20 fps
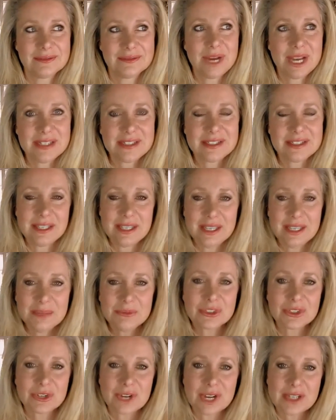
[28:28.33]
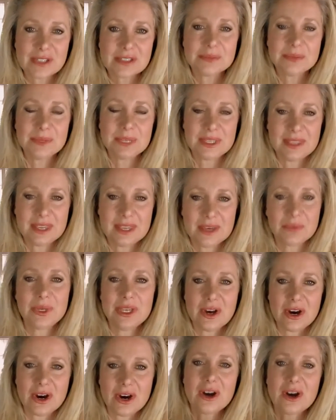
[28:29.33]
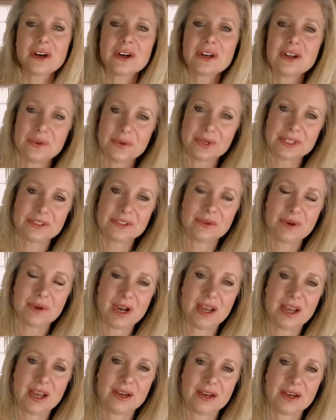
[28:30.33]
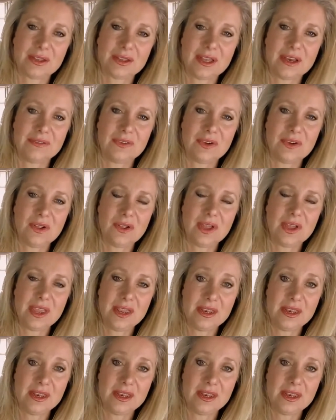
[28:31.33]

my team trusts me that we are going to a higher level